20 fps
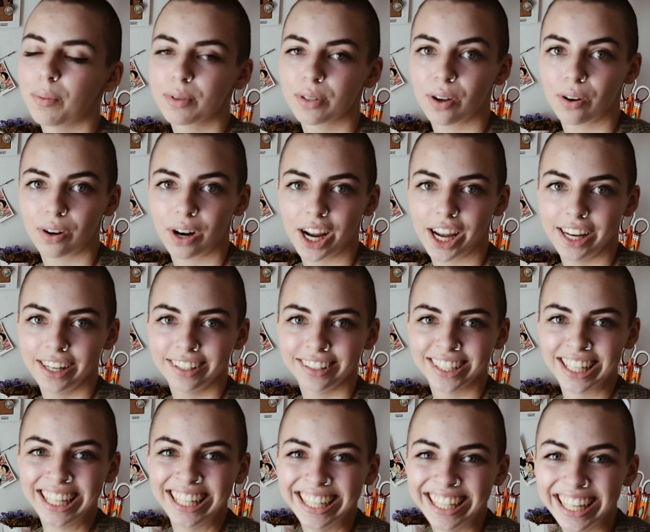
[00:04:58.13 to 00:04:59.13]
alright.
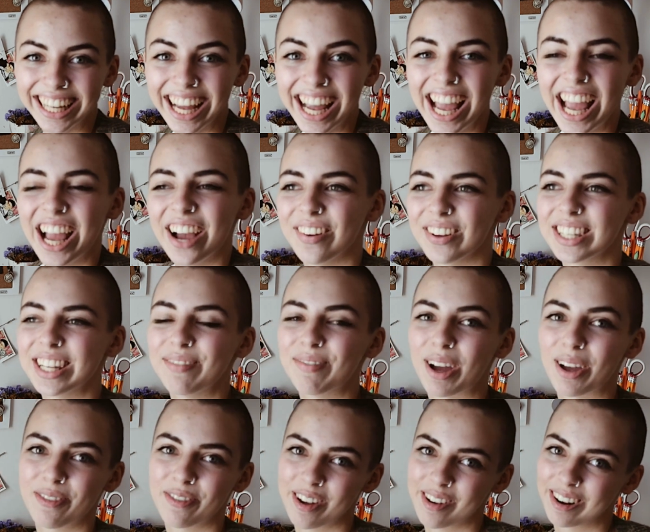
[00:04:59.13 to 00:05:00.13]
It wasn't
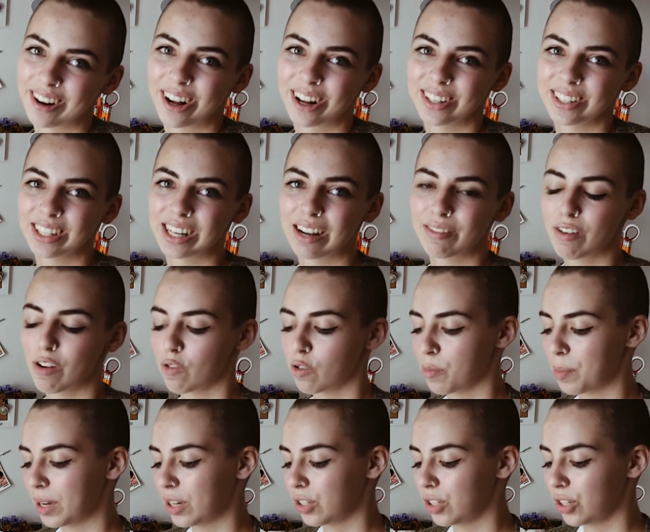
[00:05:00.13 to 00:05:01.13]
my favorite concert I've ever
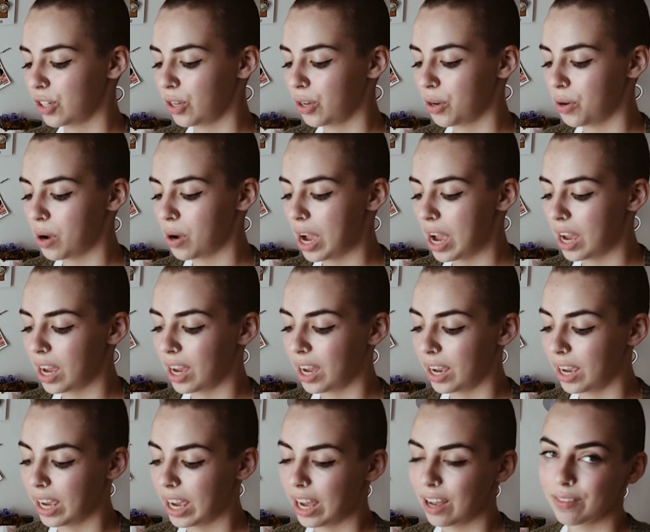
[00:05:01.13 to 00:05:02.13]
been to.
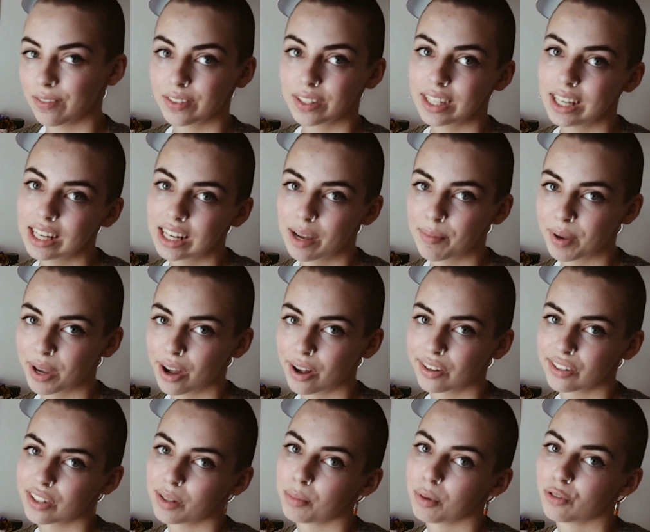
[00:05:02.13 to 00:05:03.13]
I have seen him in
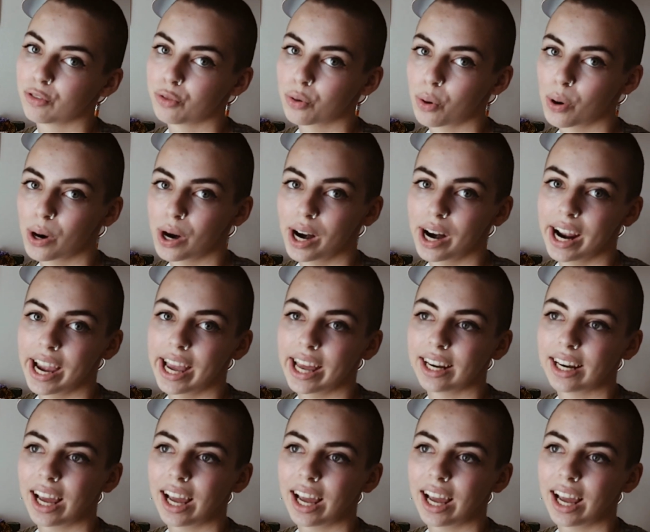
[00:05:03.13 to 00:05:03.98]
concert before and